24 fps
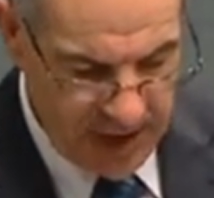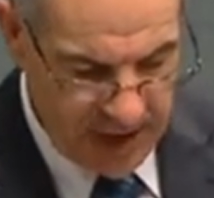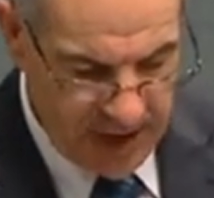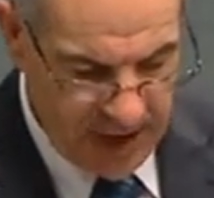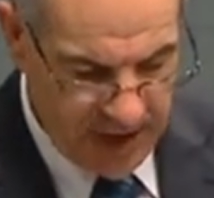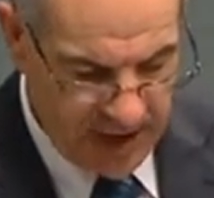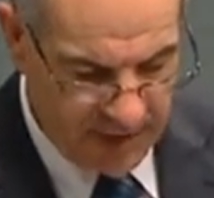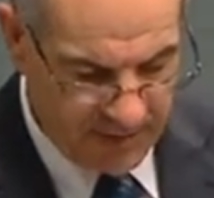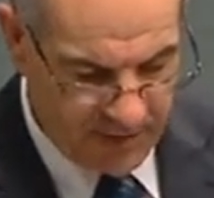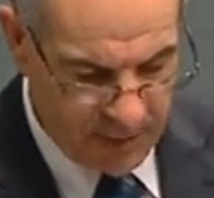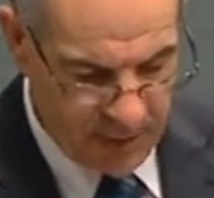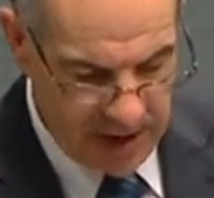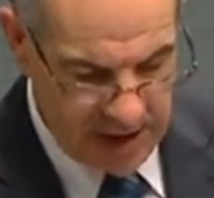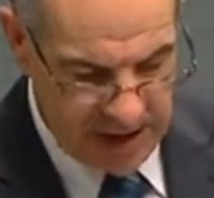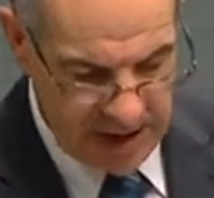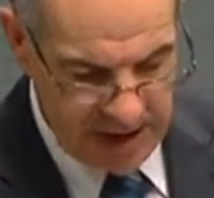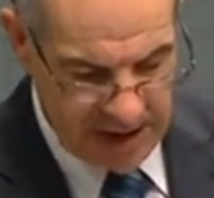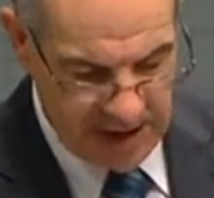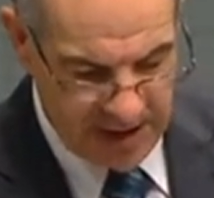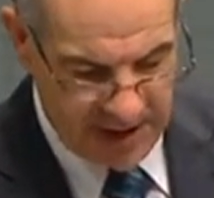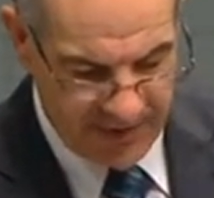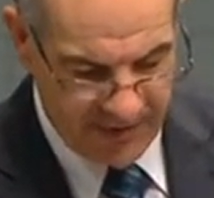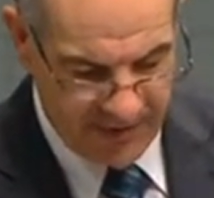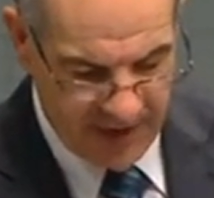have been
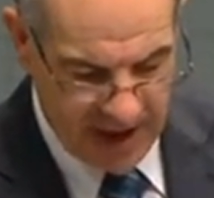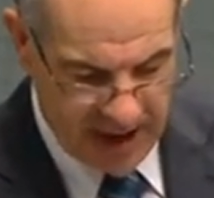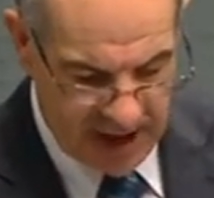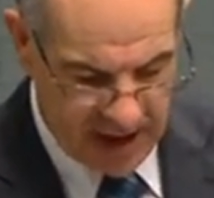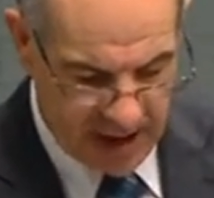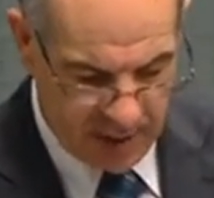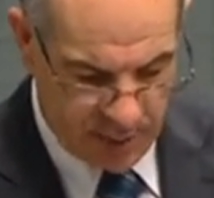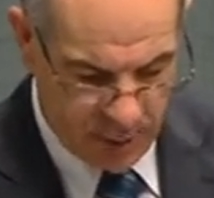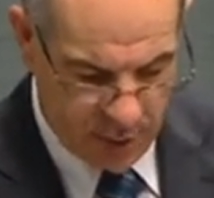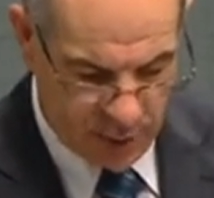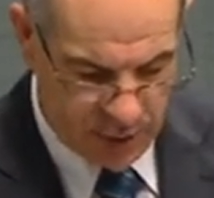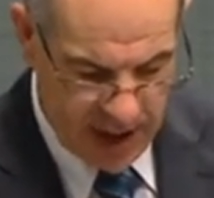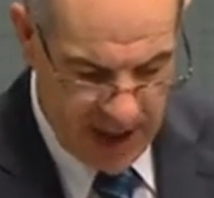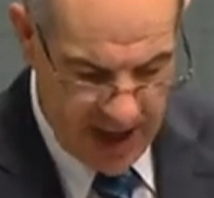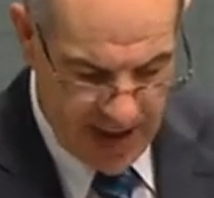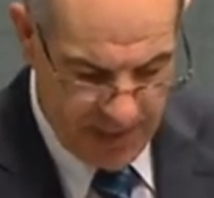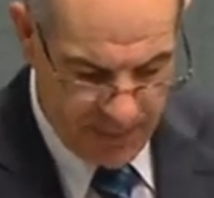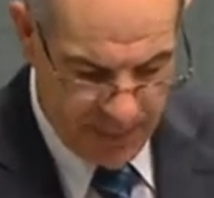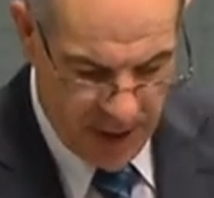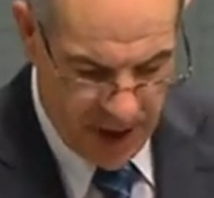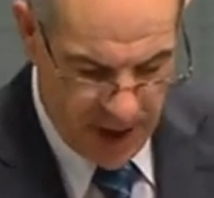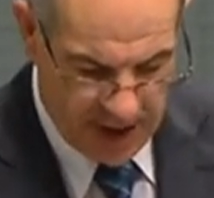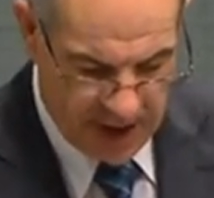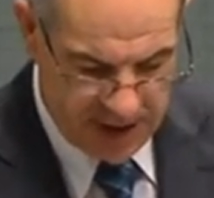indefatigable
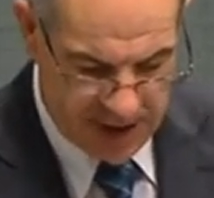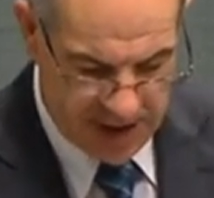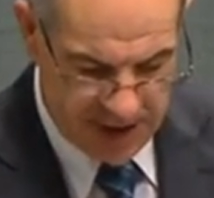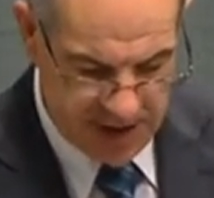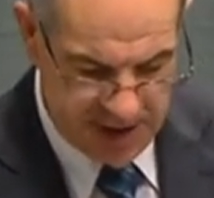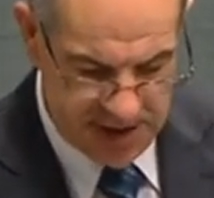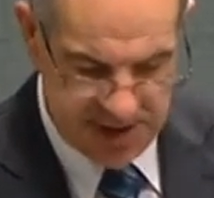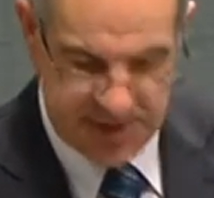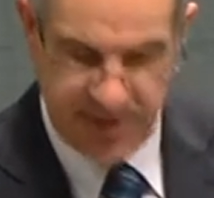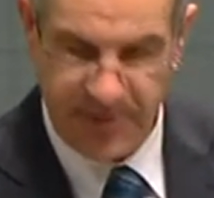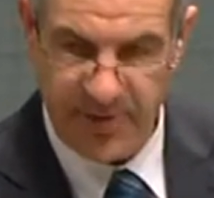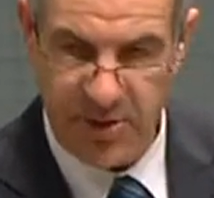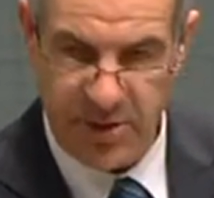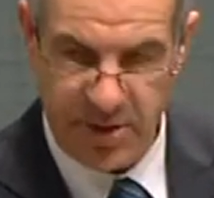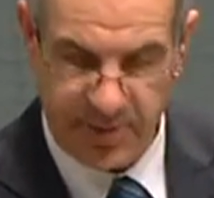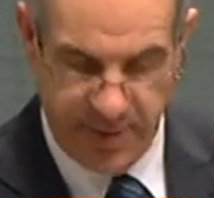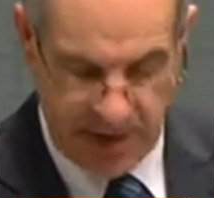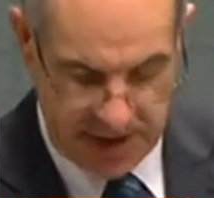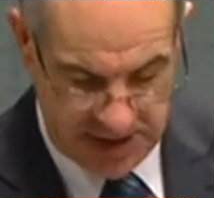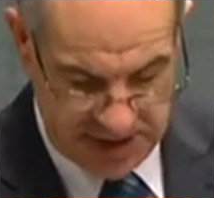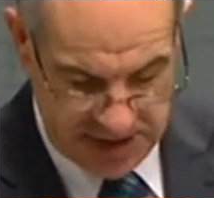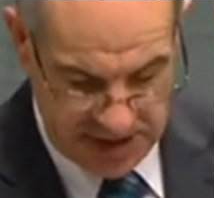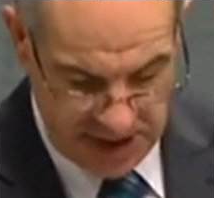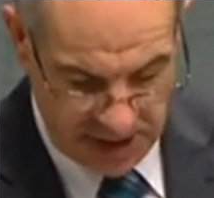campaigners for the
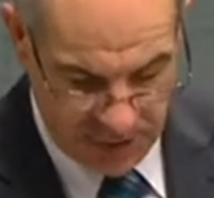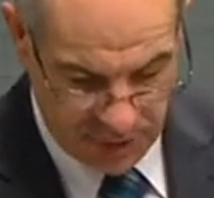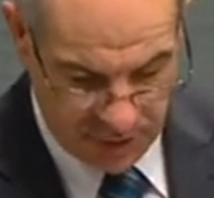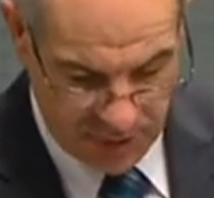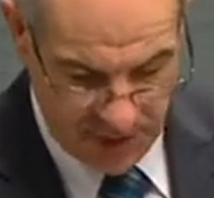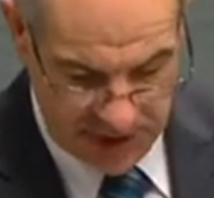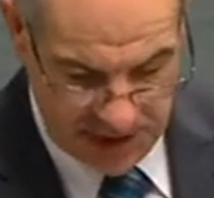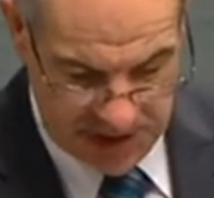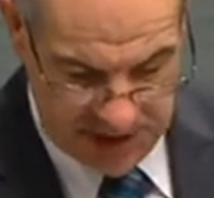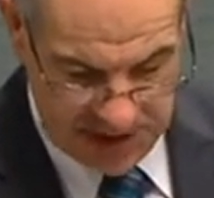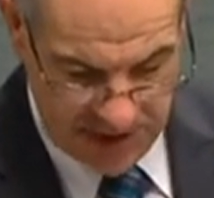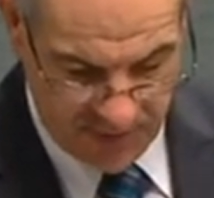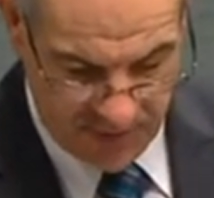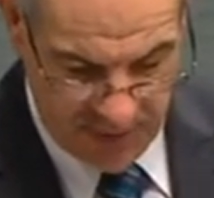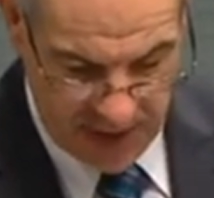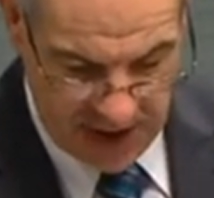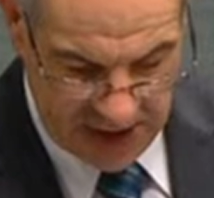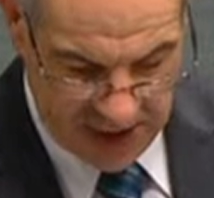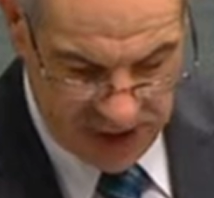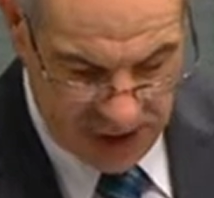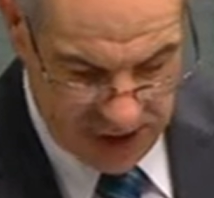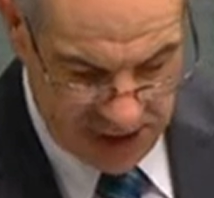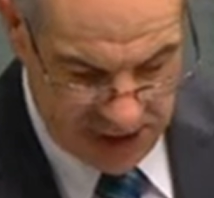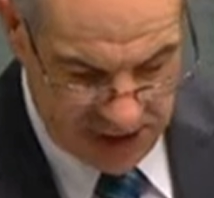best interests of
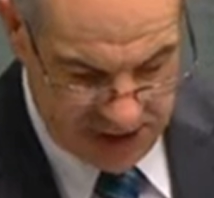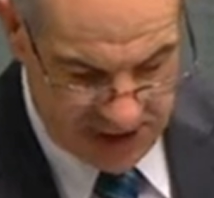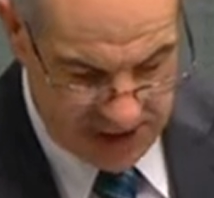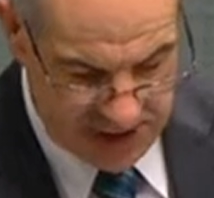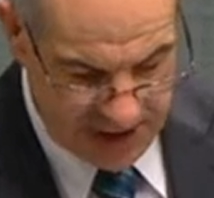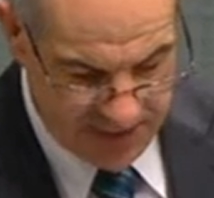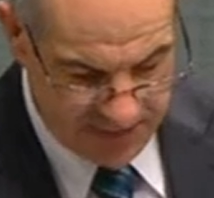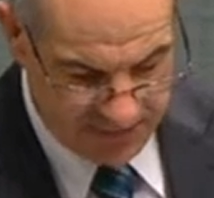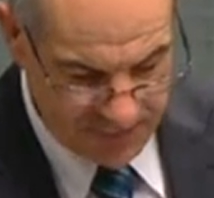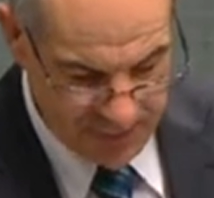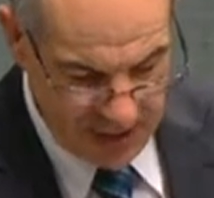pensioners.